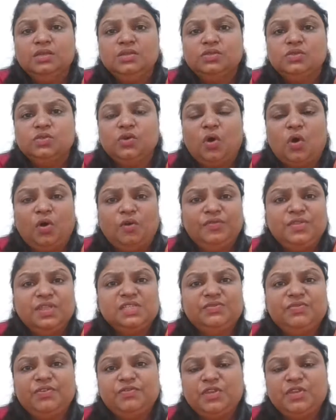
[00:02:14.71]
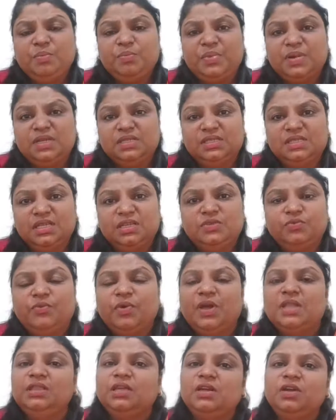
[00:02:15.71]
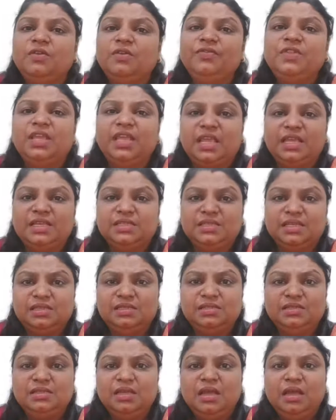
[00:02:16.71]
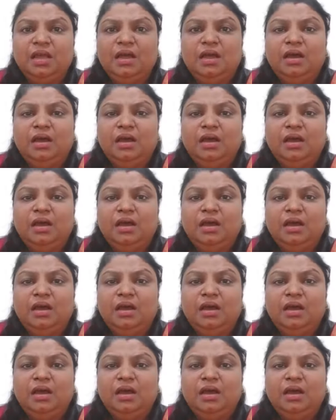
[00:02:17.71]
So of these 15%, one third of the cases,